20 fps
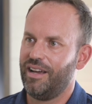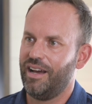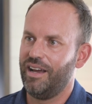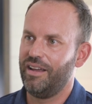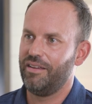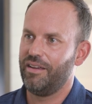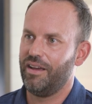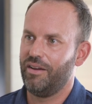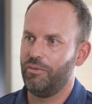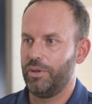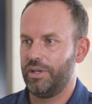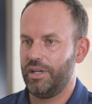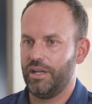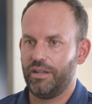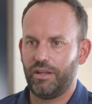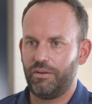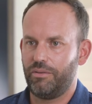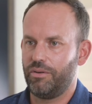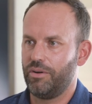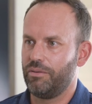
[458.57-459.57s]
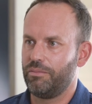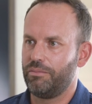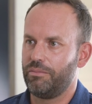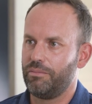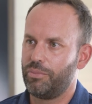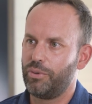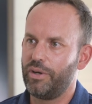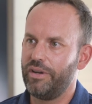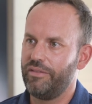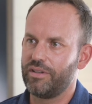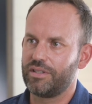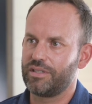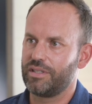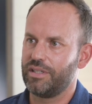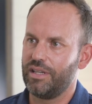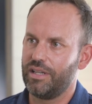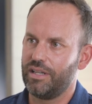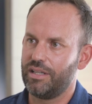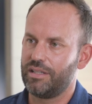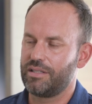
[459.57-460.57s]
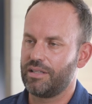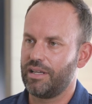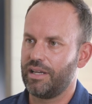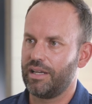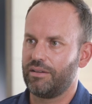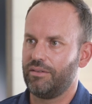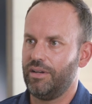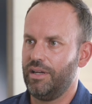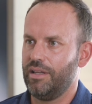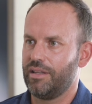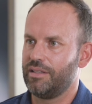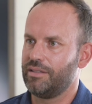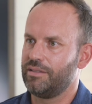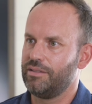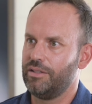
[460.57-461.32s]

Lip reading: I went down that road previously, and it's like, wow,